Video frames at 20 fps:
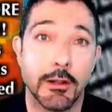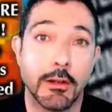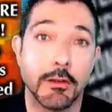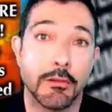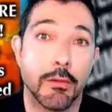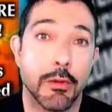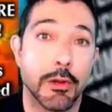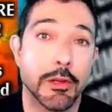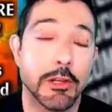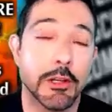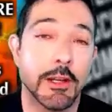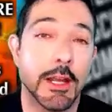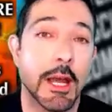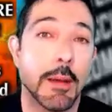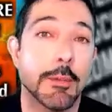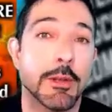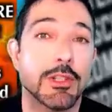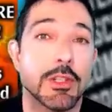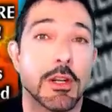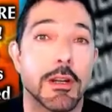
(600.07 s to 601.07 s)
forward to your
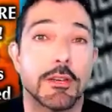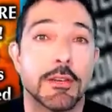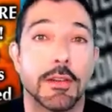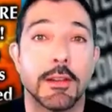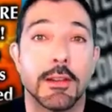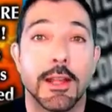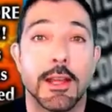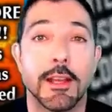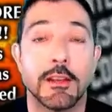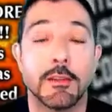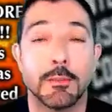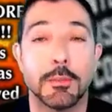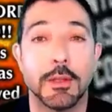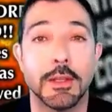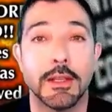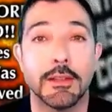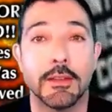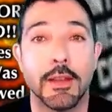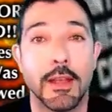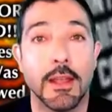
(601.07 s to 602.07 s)
comments, shares, and likes.
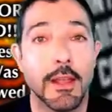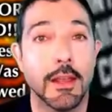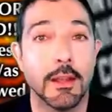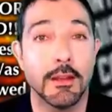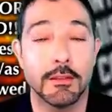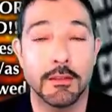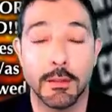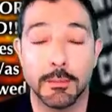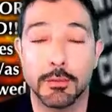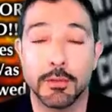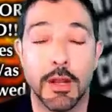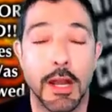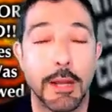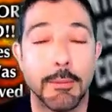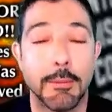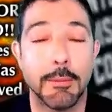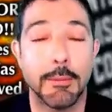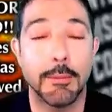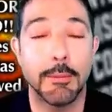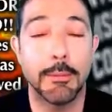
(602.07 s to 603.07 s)
Please subscribe
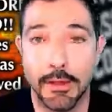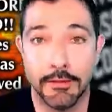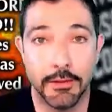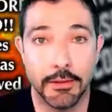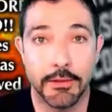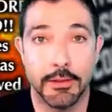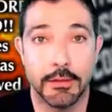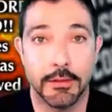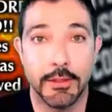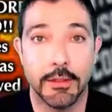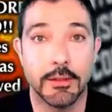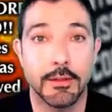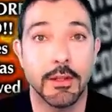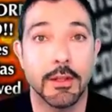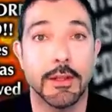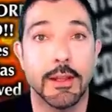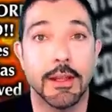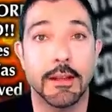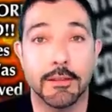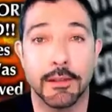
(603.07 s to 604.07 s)
if you haven't. Until
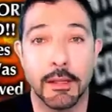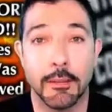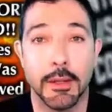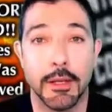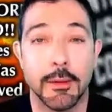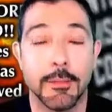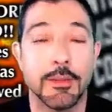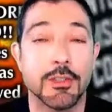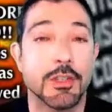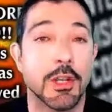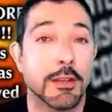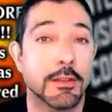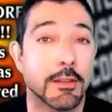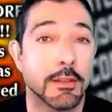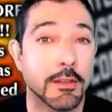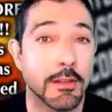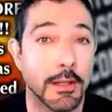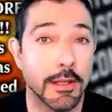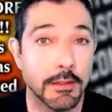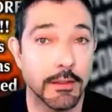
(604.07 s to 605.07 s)
next time, my name is
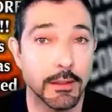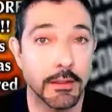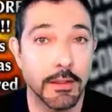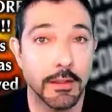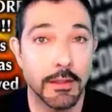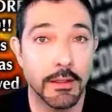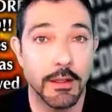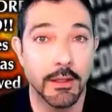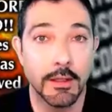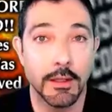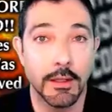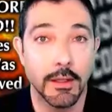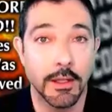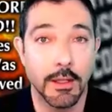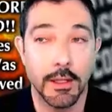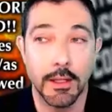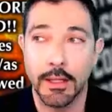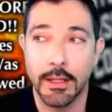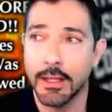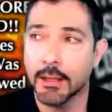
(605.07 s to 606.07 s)
Justice Knight.
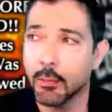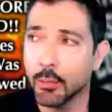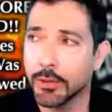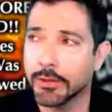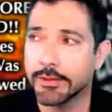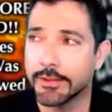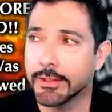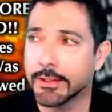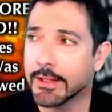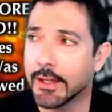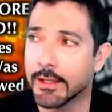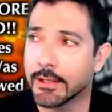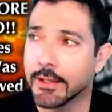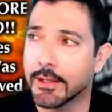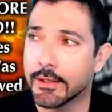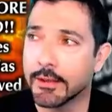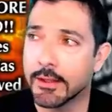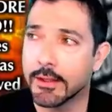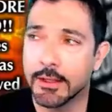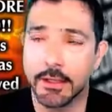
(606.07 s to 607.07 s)
And once again, I
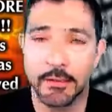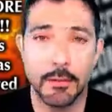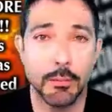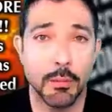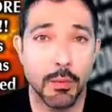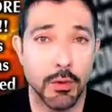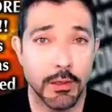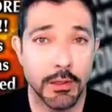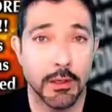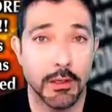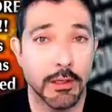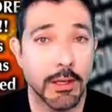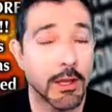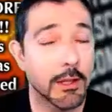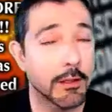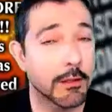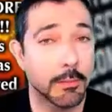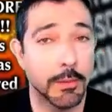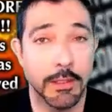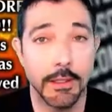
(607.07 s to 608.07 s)
think it's important here.
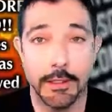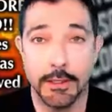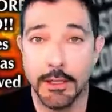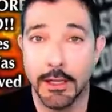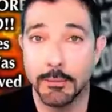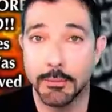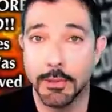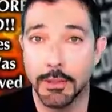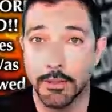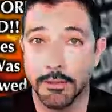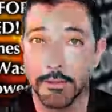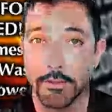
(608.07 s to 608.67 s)
Godspeed and God bless.